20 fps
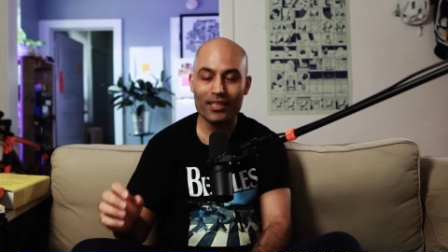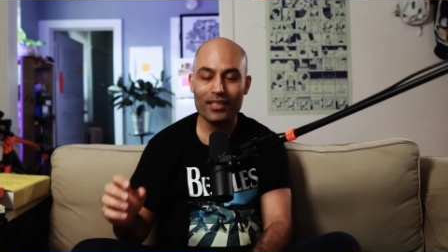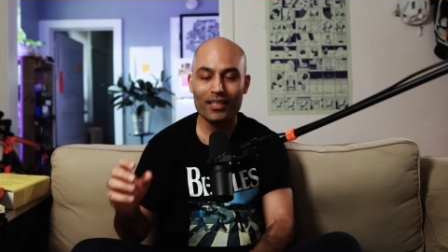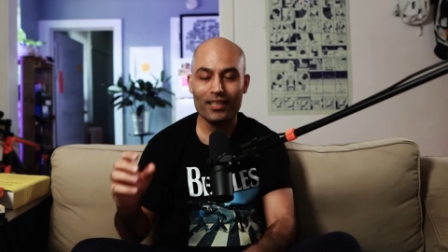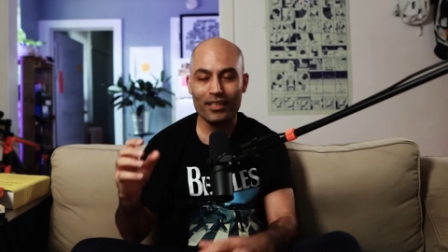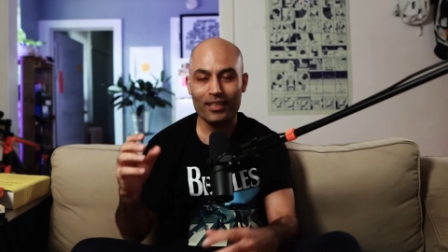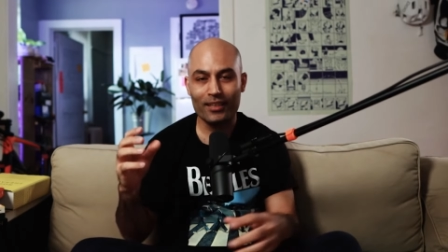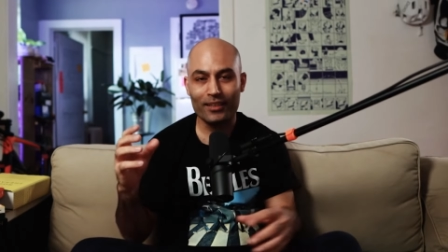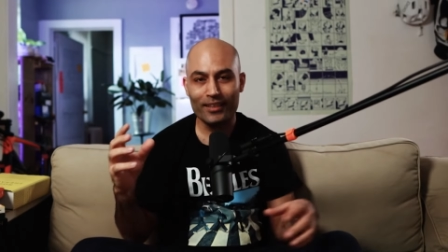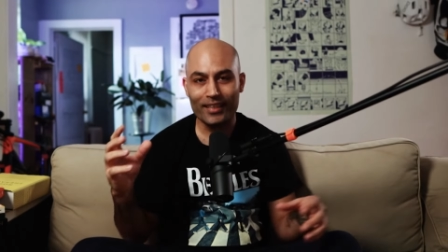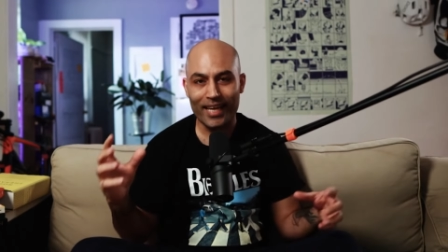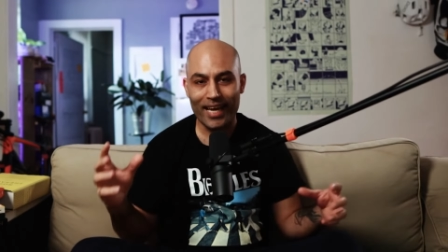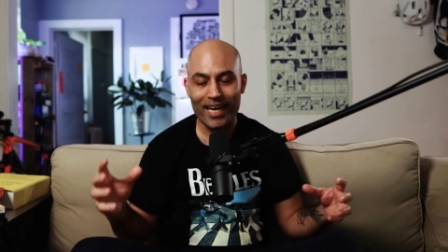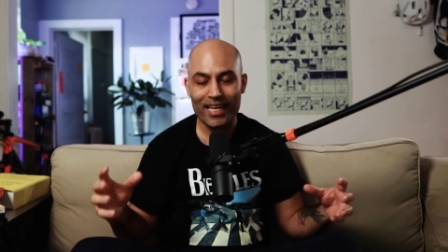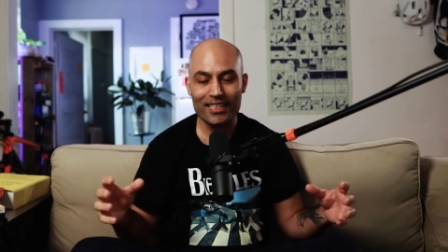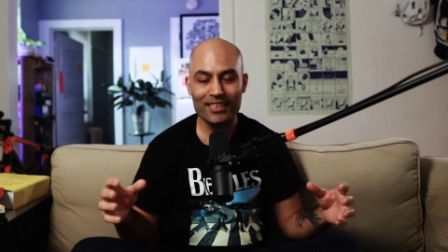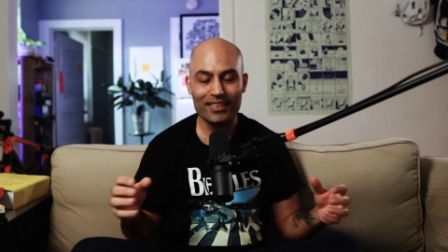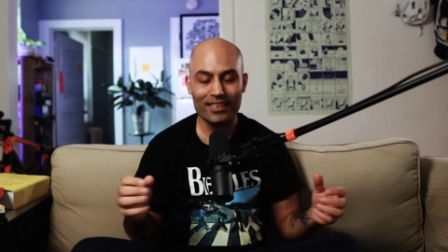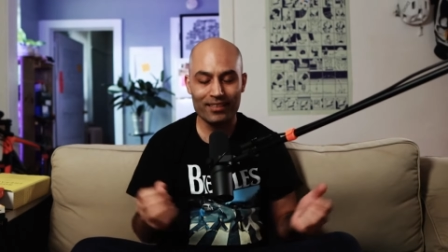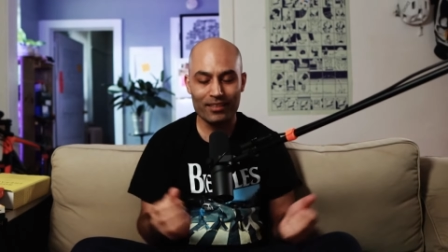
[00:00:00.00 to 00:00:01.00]
a
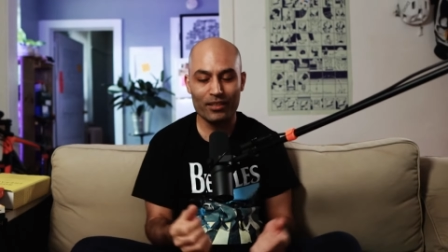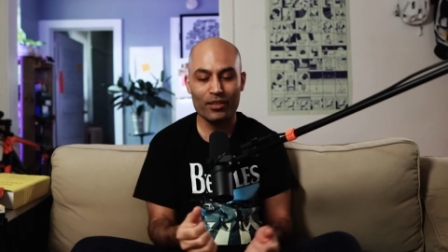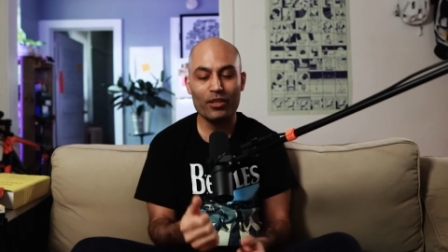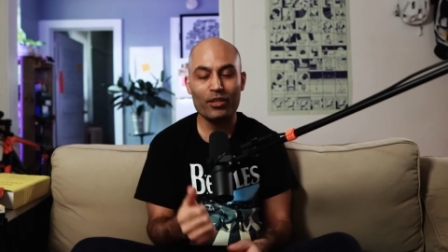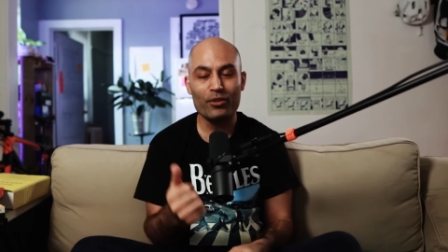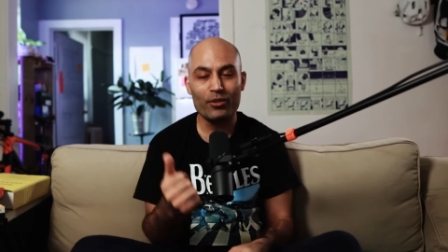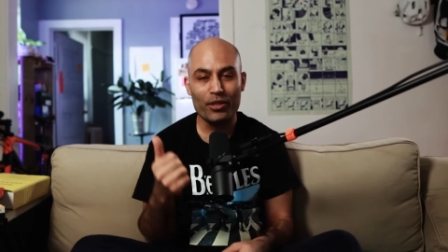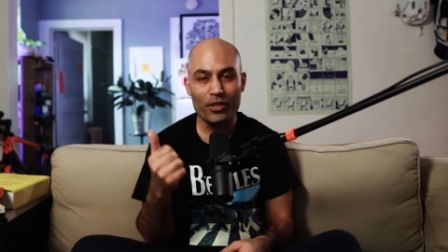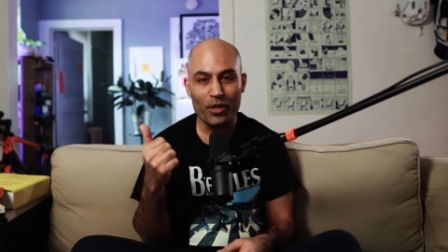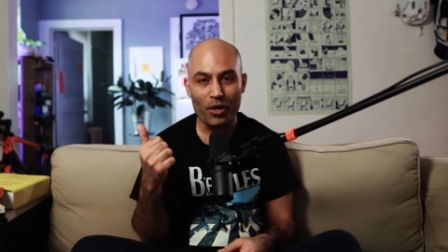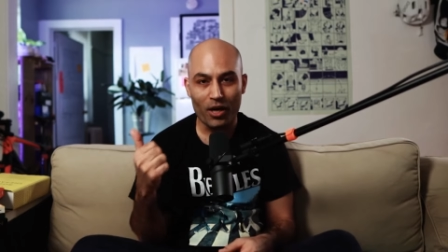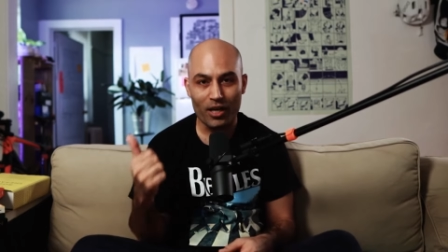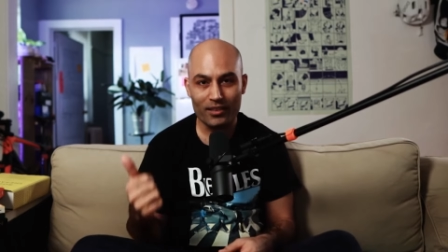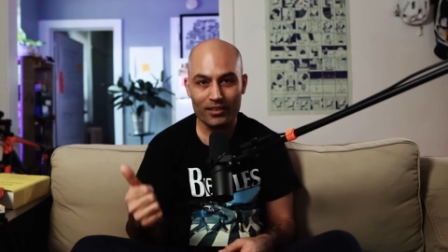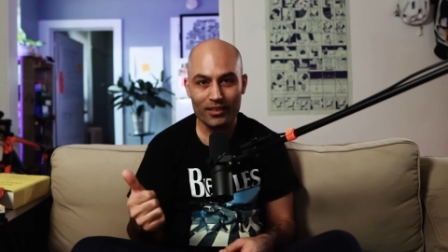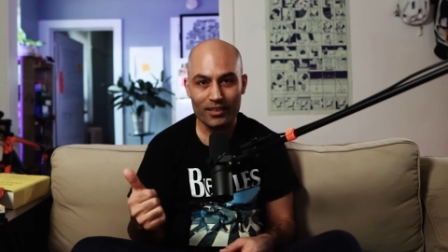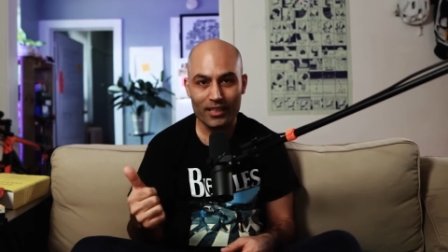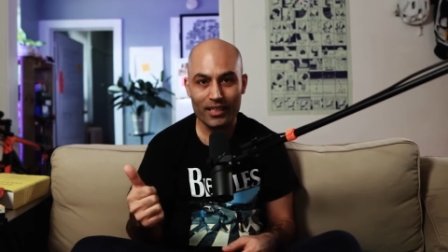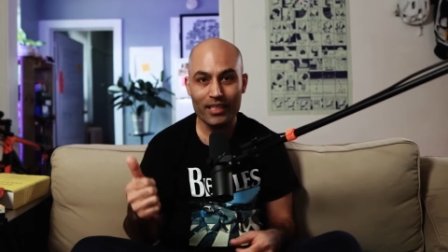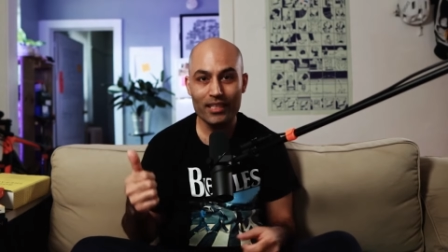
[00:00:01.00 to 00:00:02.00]
class in
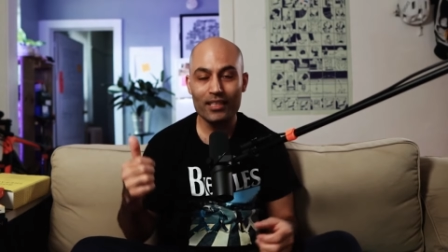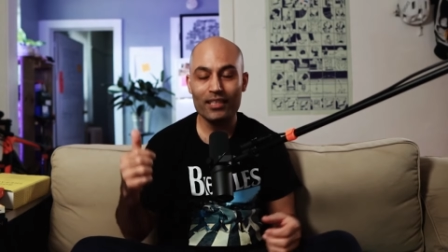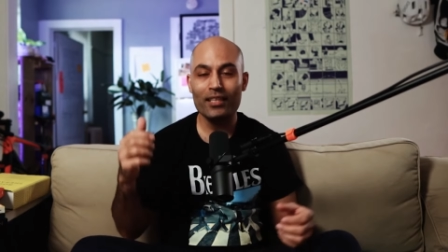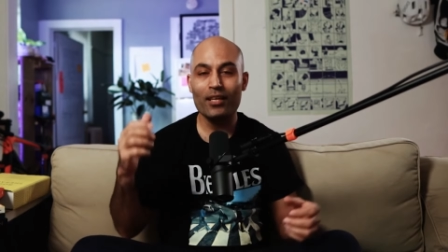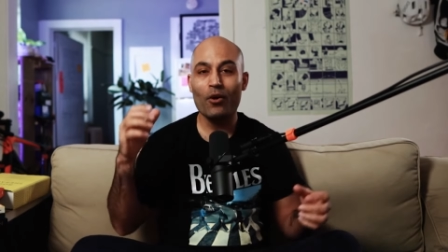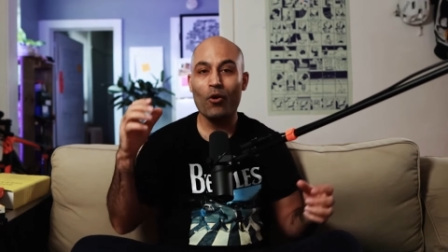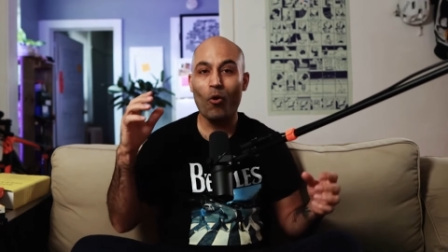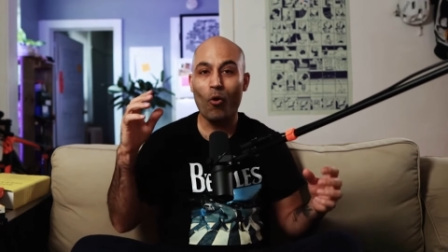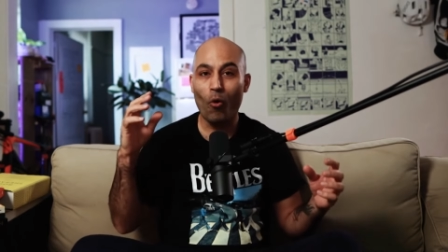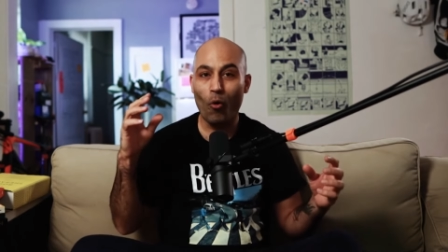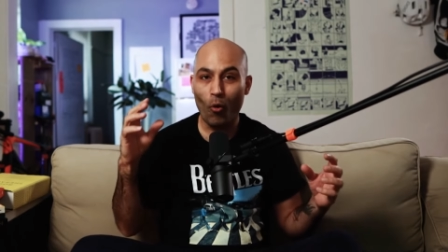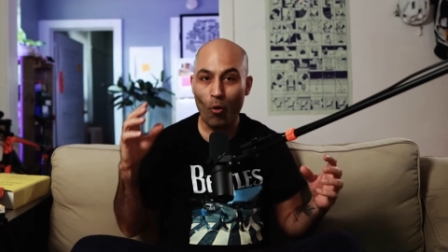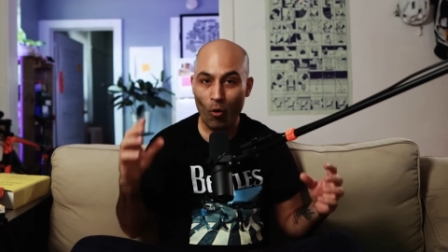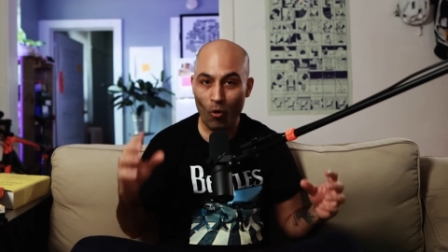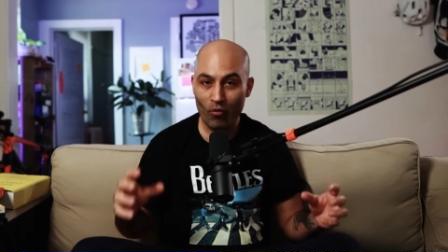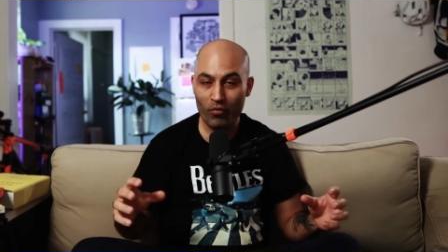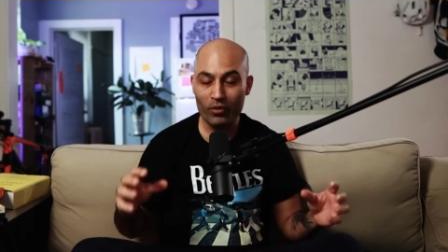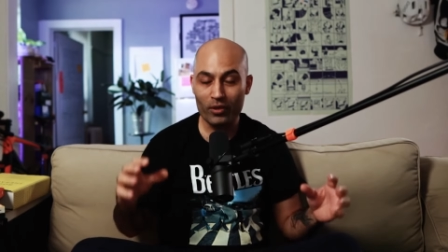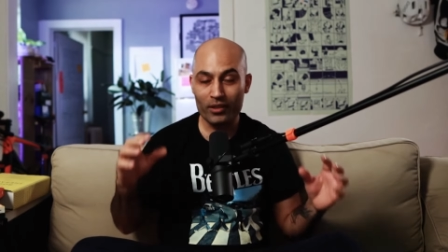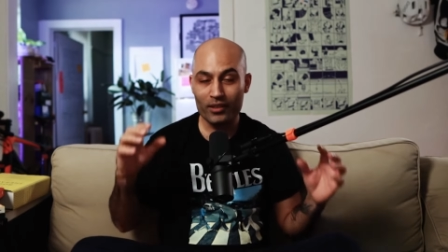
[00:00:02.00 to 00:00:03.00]
curiosity
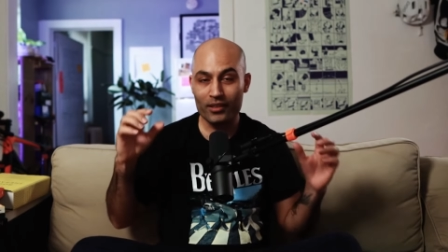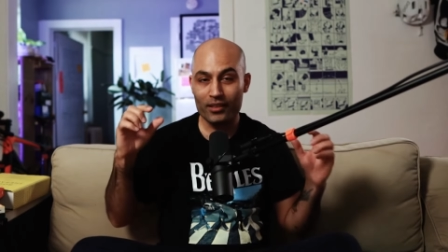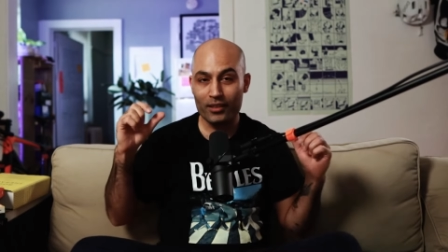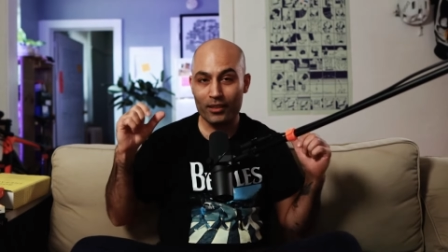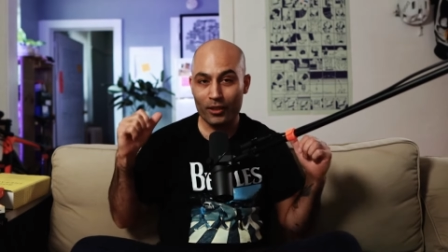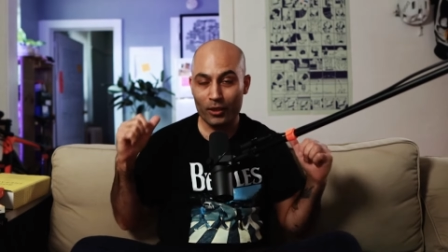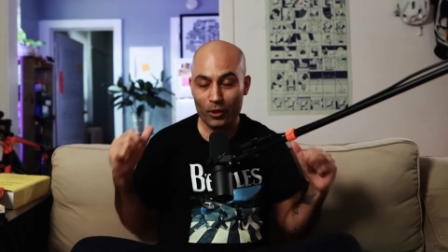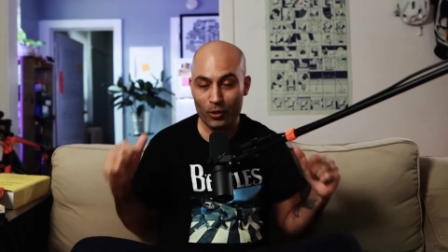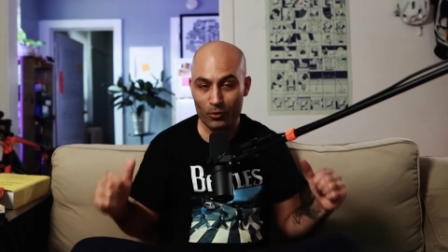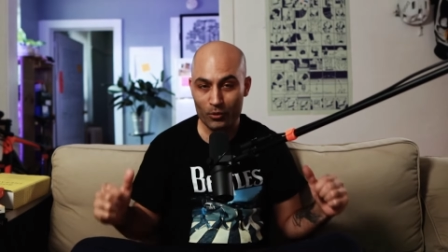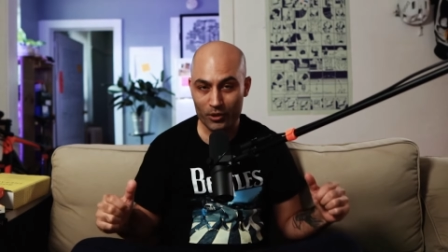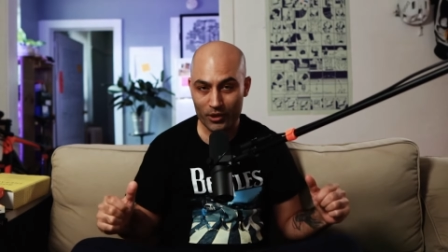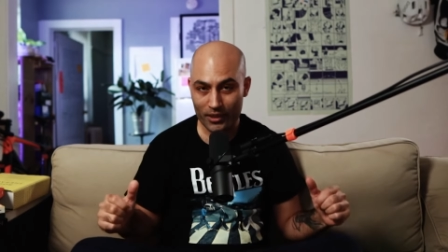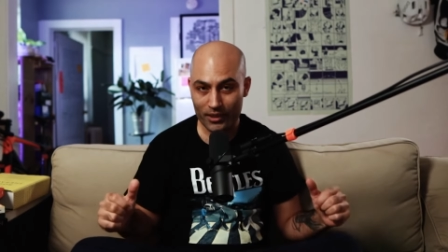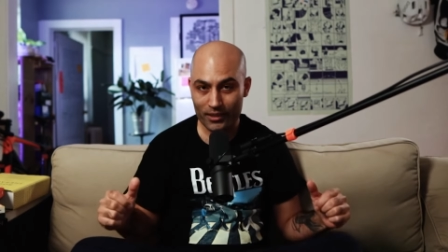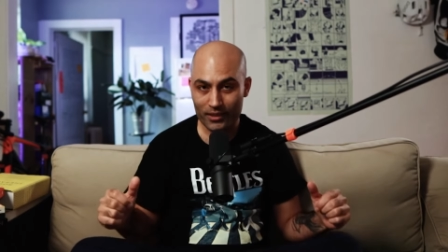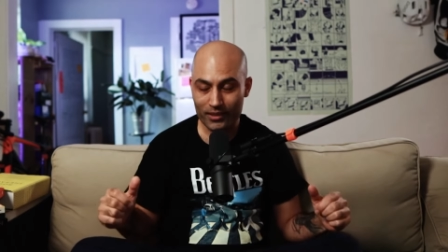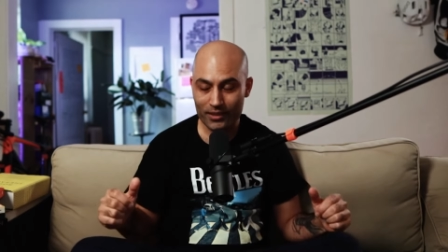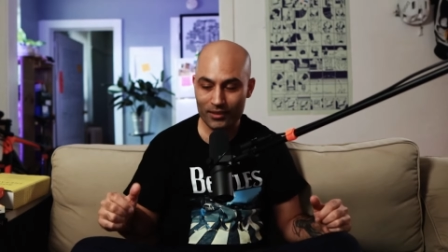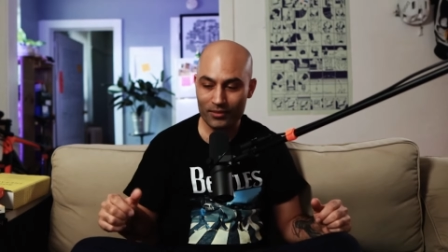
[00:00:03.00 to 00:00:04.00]
over
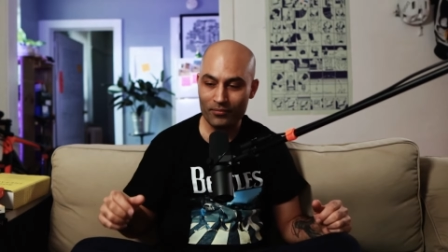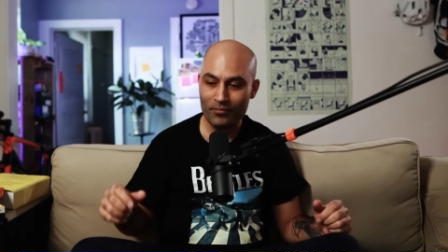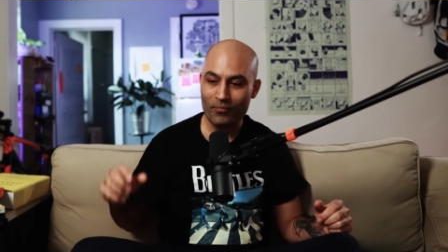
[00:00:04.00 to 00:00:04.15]
conclusions